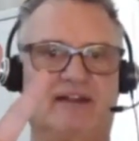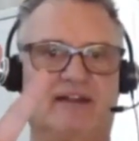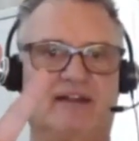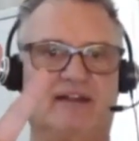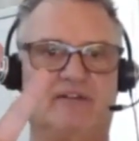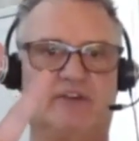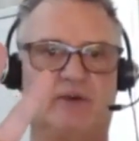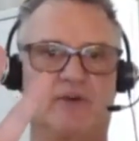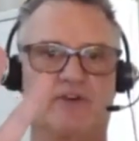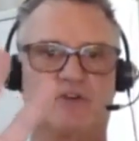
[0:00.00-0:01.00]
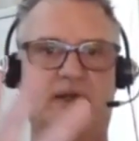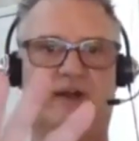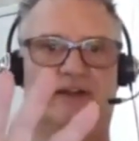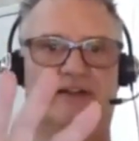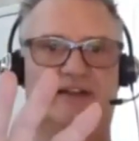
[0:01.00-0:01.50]
The fruit of the Spirit,
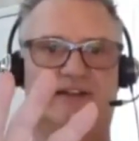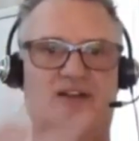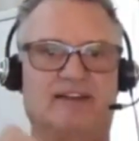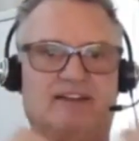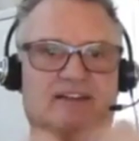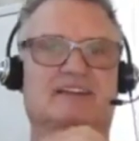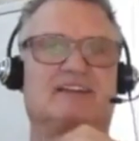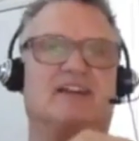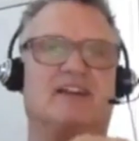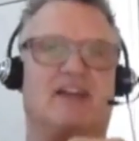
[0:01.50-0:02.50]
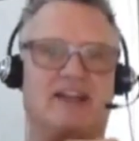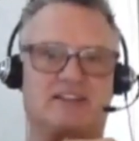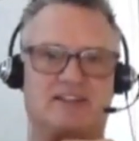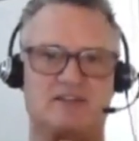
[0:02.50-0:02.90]
Galatians.